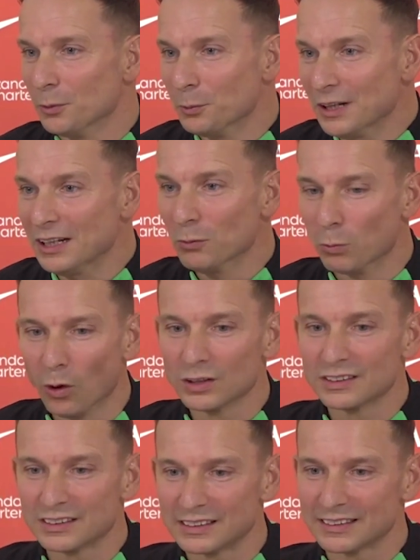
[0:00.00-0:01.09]
we really
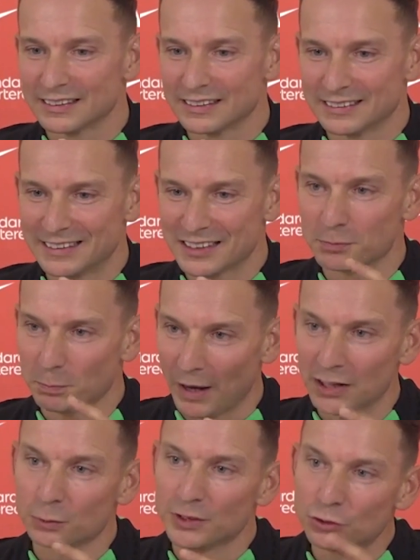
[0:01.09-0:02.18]
want this
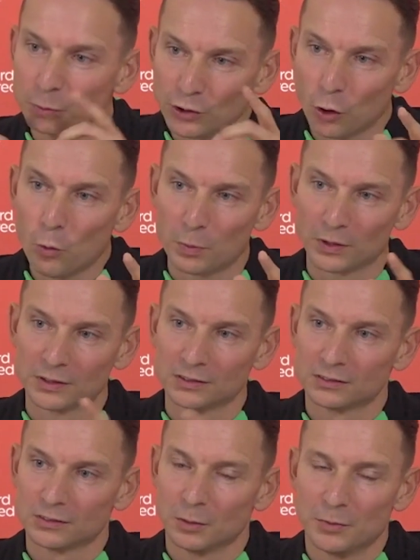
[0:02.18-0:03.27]
pathway to be open
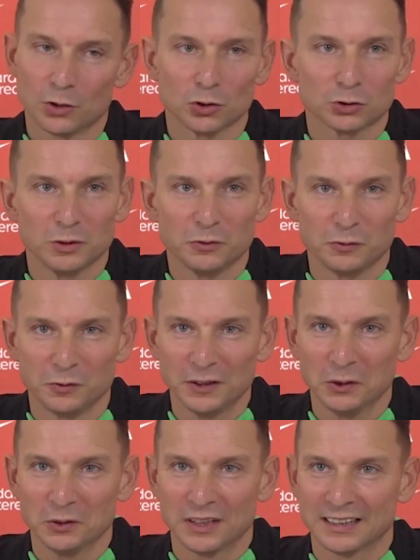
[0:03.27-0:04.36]
because we
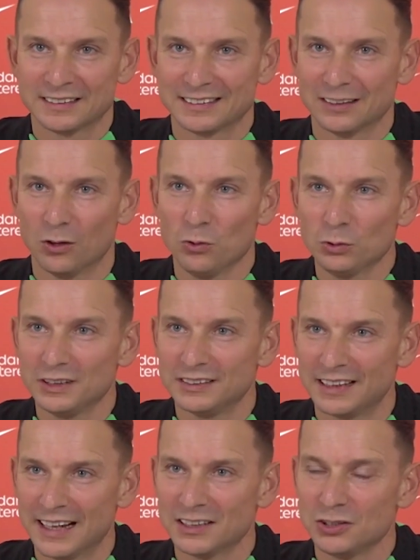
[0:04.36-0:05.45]
feel that only
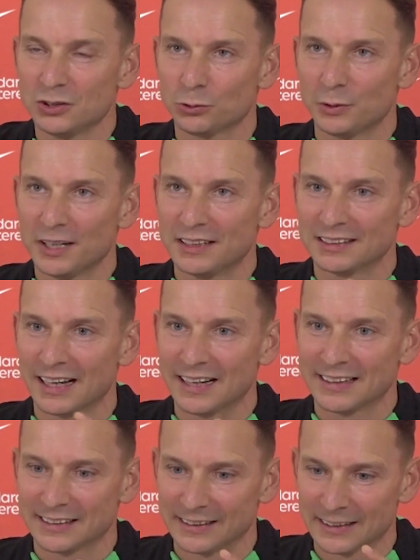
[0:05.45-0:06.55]
then you create
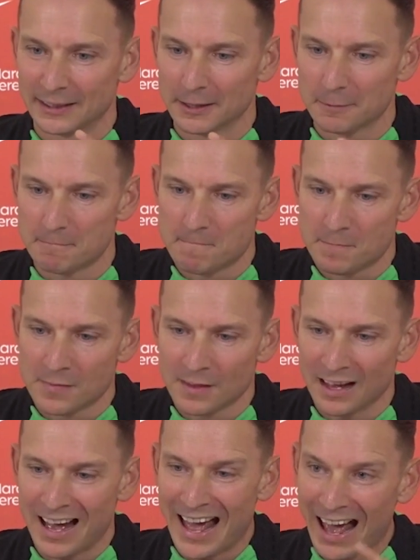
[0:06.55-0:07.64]
like um,
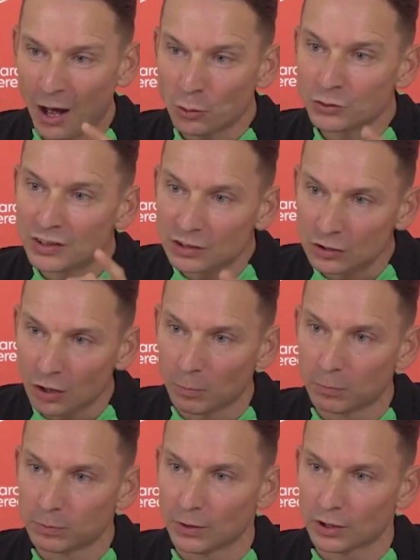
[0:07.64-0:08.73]
a healthy
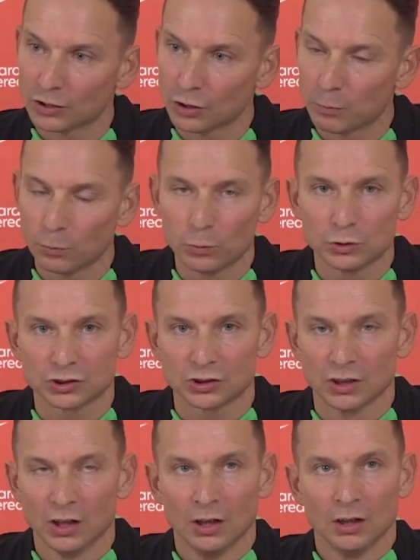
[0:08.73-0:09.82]
club, a club
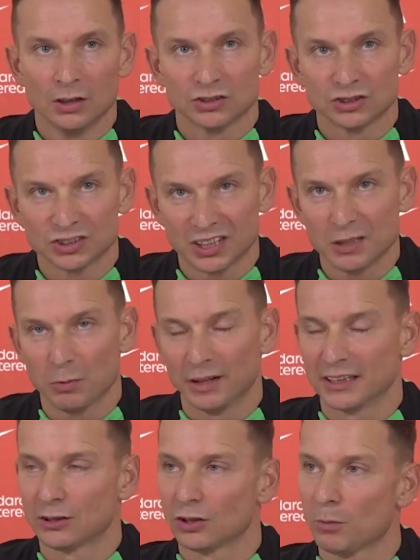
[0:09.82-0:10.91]
who's sustainable
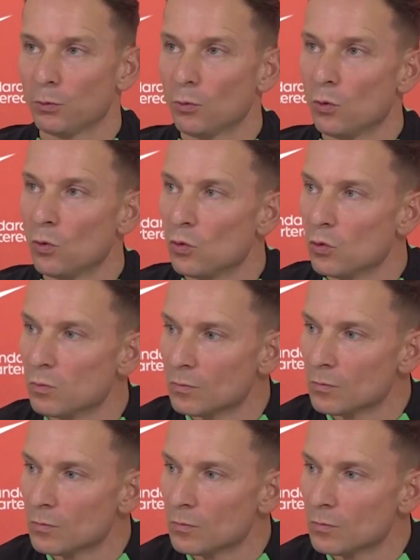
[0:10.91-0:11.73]
and a club who,